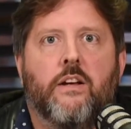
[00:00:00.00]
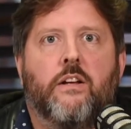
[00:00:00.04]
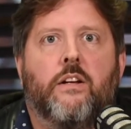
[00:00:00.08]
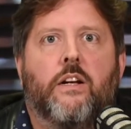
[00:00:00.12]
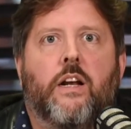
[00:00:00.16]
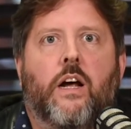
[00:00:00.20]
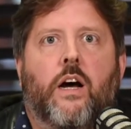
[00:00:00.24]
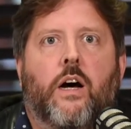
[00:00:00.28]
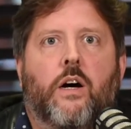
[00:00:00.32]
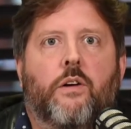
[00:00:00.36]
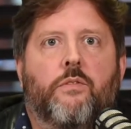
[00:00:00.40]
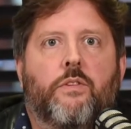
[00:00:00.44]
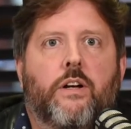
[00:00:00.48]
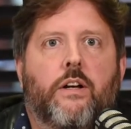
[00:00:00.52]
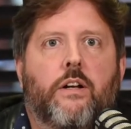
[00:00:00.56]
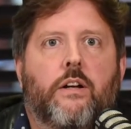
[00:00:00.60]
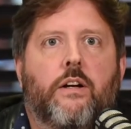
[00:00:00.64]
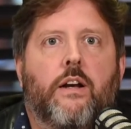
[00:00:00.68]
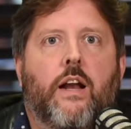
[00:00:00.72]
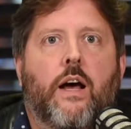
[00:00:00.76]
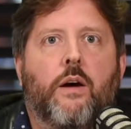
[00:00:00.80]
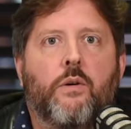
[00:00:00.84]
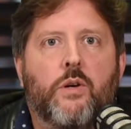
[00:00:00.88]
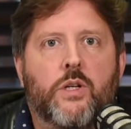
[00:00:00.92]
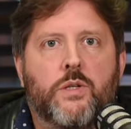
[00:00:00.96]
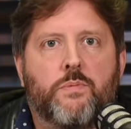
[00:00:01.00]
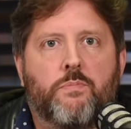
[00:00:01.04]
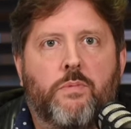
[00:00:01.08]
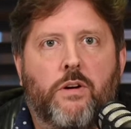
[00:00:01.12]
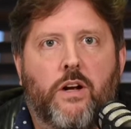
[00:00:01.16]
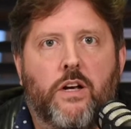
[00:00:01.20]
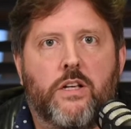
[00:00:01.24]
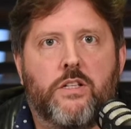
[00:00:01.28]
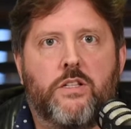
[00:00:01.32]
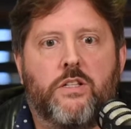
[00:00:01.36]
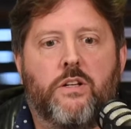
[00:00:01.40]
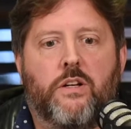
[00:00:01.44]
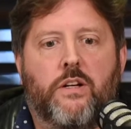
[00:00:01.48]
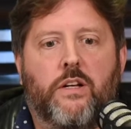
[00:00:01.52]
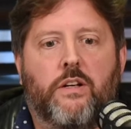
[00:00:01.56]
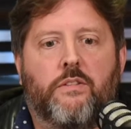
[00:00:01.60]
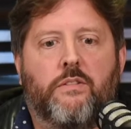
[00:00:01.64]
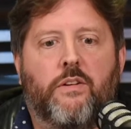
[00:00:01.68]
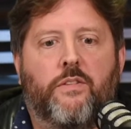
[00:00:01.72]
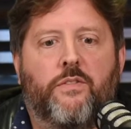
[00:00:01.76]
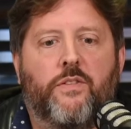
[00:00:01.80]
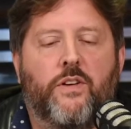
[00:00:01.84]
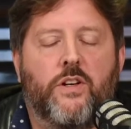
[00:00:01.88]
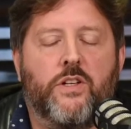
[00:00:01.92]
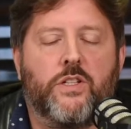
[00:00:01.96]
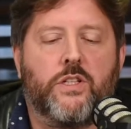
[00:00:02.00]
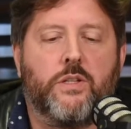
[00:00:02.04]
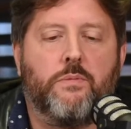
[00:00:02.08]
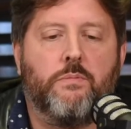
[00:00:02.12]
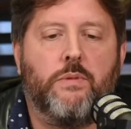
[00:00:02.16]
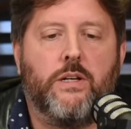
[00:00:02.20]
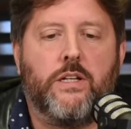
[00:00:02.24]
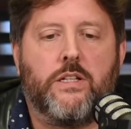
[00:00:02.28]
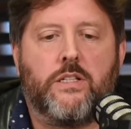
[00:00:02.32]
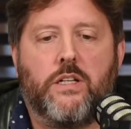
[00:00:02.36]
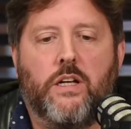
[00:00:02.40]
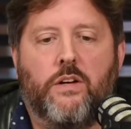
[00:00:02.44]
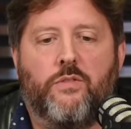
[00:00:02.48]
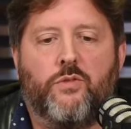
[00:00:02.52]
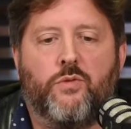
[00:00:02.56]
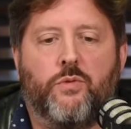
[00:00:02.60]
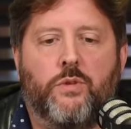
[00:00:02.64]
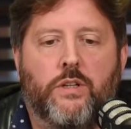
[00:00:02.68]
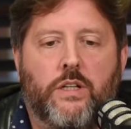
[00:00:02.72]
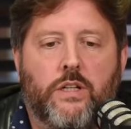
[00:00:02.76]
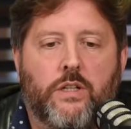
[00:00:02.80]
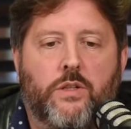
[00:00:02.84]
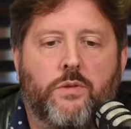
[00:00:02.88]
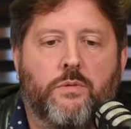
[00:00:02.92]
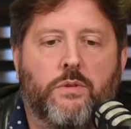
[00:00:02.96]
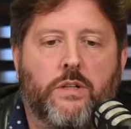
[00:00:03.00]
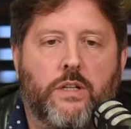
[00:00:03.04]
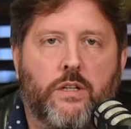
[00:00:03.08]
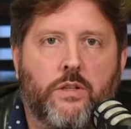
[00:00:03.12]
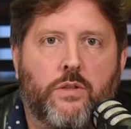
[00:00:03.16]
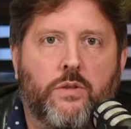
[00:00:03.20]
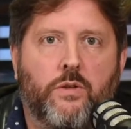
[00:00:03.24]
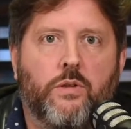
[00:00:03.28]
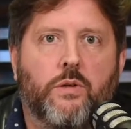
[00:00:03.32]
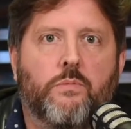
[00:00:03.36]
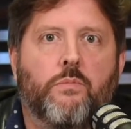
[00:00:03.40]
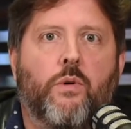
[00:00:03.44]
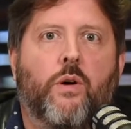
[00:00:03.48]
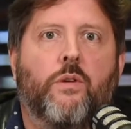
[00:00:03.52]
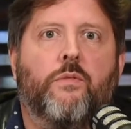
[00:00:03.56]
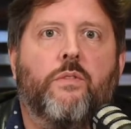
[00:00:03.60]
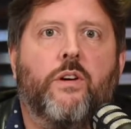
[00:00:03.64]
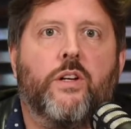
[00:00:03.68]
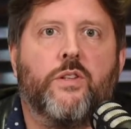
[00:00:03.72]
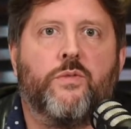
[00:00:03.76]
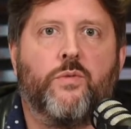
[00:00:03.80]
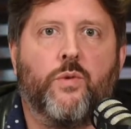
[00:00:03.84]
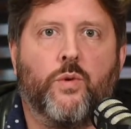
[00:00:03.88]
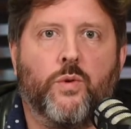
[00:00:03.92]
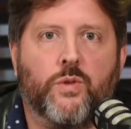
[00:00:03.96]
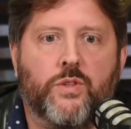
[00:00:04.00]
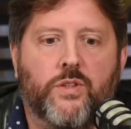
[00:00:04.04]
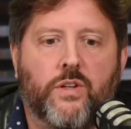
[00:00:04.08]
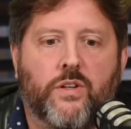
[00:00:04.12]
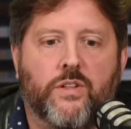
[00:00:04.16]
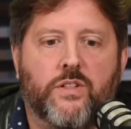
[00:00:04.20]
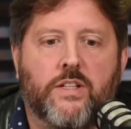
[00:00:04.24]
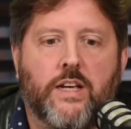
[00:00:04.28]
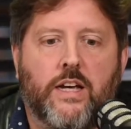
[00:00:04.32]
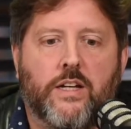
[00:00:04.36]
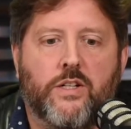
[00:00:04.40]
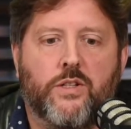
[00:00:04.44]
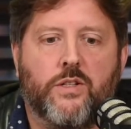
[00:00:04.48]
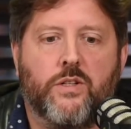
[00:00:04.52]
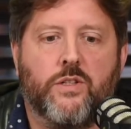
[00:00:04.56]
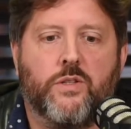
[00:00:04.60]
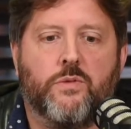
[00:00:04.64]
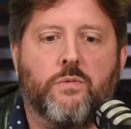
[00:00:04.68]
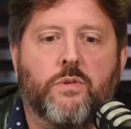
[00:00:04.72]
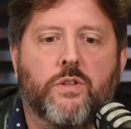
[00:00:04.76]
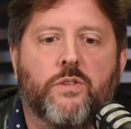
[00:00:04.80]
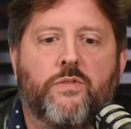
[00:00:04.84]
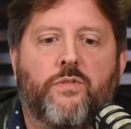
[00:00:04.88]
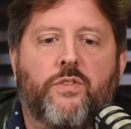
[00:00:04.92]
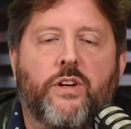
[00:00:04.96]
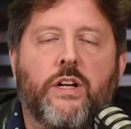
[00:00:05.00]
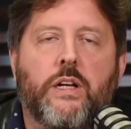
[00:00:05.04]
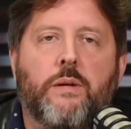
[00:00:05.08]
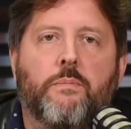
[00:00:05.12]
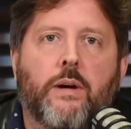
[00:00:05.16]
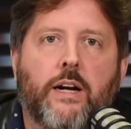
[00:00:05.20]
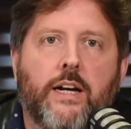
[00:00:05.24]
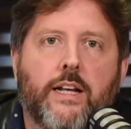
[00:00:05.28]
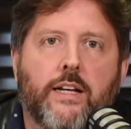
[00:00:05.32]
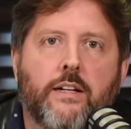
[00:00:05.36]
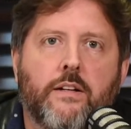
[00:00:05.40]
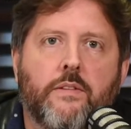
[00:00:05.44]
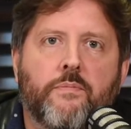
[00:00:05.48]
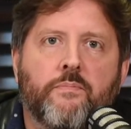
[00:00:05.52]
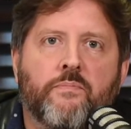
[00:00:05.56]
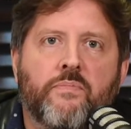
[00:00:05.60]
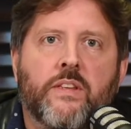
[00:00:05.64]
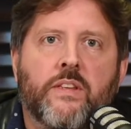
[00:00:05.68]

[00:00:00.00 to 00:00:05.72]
Now, the lowest price during the first semester of 2022 among those 4 transactions was 3 million.